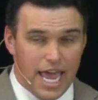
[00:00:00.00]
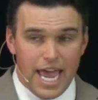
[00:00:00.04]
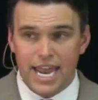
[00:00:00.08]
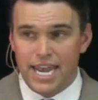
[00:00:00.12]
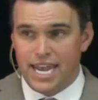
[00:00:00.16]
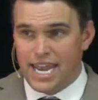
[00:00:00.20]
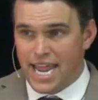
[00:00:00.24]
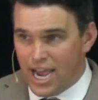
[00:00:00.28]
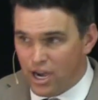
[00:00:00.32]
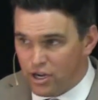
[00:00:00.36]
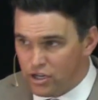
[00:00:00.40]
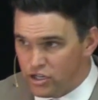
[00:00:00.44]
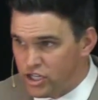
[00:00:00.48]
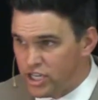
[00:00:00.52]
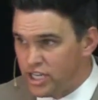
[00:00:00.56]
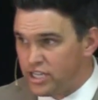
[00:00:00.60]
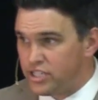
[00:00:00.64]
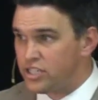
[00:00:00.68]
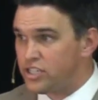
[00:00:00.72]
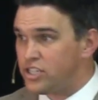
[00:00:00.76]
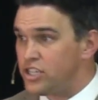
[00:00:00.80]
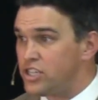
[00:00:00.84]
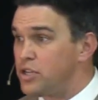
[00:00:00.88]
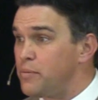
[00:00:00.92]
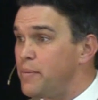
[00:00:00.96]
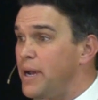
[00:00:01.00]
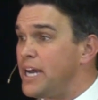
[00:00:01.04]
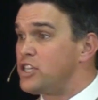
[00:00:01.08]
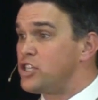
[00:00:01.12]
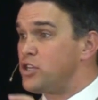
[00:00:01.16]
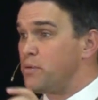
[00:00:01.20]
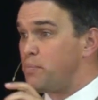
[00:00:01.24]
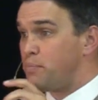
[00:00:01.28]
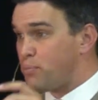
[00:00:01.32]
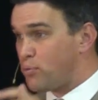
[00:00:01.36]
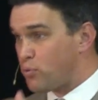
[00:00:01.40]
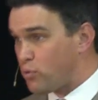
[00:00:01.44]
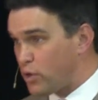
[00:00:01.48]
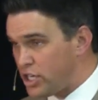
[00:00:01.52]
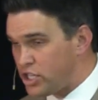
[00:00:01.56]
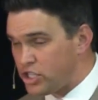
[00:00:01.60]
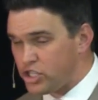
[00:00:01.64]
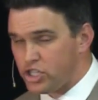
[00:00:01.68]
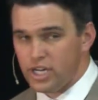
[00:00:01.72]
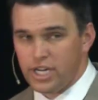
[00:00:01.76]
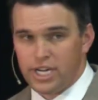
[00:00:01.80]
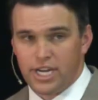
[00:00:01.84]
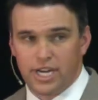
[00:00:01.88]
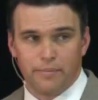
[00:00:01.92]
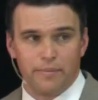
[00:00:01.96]
And now Jesus is about to preach
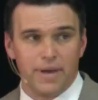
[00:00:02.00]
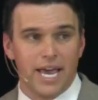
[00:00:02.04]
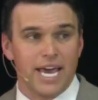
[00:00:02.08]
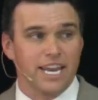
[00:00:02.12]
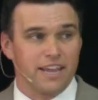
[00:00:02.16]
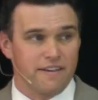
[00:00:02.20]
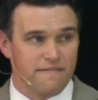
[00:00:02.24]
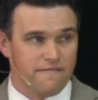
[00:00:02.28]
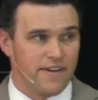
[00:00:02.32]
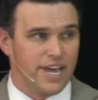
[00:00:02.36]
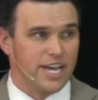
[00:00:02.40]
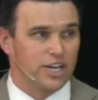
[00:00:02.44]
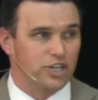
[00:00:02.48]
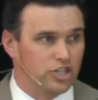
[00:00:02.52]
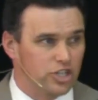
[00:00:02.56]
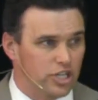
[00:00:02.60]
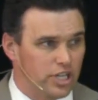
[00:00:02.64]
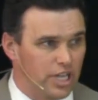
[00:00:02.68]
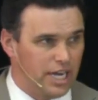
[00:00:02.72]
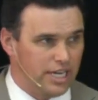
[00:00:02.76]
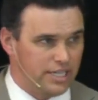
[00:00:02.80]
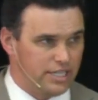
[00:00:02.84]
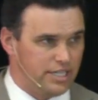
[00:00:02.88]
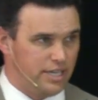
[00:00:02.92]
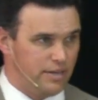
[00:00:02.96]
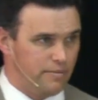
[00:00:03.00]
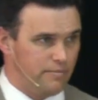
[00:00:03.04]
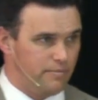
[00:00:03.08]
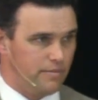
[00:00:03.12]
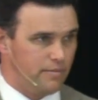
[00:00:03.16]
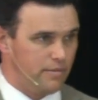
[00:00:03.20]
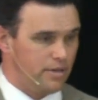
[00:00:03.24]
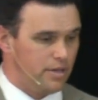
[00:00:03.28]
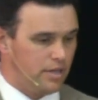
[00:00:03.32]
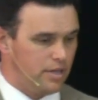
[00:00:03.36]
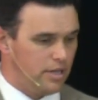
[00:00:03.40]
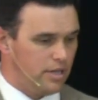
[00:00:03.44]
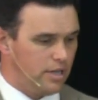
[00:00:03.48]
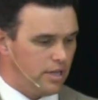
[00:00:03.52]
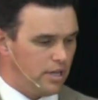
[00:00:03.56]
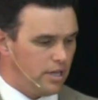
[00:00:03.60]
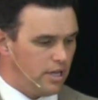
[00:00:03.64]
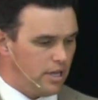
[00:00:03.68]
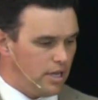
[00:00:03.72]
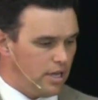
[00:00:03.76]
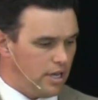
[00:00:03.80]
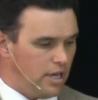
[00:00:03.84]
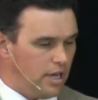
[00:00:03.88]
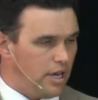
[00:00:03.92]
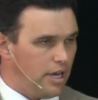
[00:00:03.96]
to him and evangelize him.
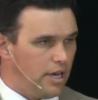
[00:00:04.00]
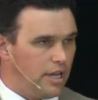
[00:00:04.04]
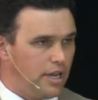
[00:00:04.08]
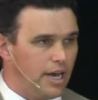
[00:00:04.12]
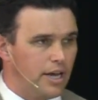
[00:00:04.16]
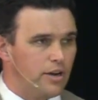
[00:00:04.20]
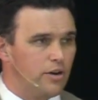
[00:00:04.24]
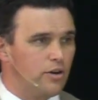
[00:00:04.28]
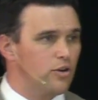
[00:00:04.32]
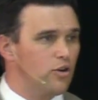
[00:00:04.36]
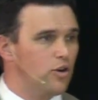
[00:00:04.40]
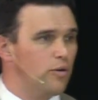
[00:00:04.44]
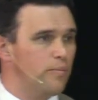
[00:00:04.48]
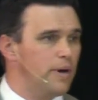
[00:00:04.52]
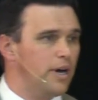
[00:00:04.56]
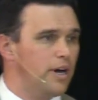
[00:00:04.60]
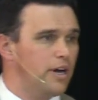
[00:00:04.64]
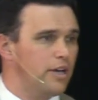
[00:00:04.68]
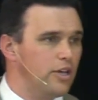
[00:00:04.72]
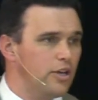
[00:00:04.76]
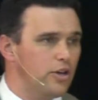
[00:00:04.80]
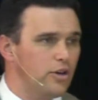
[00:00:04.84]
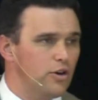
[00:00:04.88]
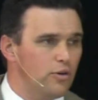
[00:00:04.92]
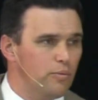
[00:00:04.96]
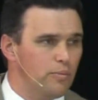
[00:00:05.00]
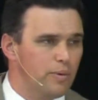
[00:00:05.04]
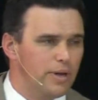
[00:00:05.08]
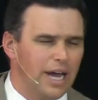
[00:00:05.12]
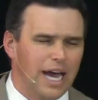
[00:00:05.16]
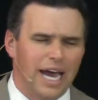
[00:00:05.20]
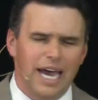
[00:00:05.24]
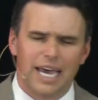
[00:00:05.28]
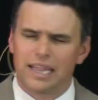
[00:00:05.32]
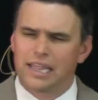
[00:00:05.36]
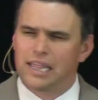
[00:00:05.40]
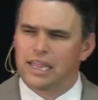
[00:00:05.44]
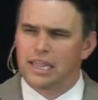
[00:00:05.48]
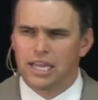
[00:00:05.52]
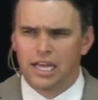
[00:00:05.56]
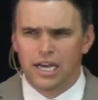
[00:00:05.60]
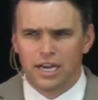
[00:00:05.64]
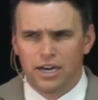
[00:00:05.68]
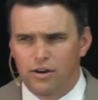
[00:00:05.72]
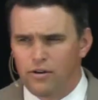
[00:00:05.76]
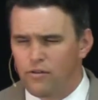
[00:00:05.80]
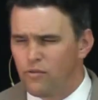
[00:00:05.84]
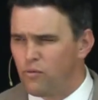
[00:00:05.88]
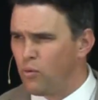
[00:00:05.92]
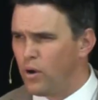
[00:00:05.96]
And I don't know about you, but I
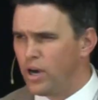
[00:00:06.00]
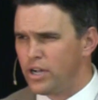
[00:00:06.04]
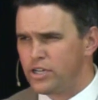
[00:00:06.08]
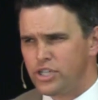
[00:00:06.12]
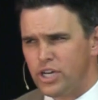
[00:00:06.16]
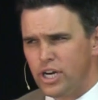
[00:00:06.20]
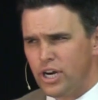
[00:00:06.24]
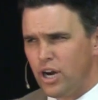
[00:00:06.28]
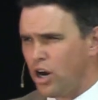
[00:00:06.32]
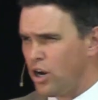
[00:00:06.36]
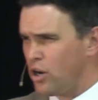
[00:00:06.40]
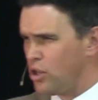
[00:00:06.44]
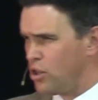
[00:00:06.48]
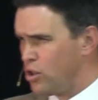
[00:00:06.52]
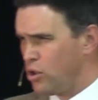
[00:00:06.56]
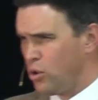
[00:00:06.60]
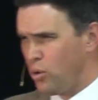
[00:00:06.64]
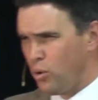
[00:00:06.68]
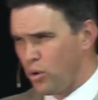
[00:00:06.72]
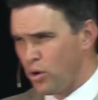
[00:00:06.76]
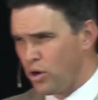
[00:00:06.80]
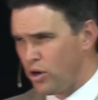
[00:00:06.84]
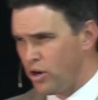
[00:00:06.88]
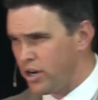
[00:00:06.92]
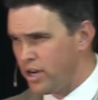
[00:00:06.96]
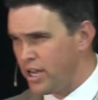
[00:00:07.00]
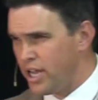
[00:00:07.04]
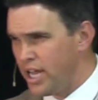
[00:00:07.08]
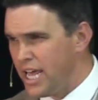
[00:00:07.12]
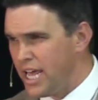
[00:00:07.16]
love watching our Lord